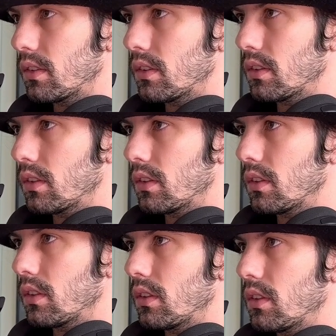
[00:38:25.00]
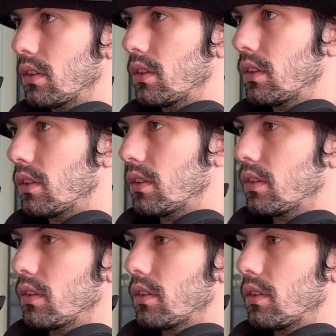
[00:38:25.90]

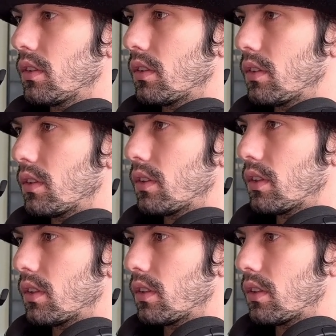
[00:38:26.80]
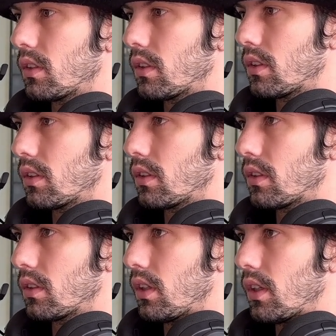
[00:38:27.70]

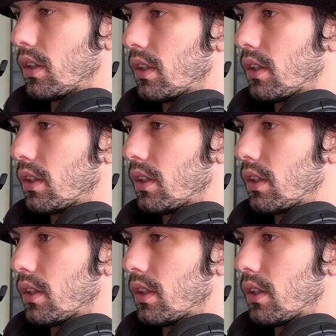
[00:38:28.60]
[no speech]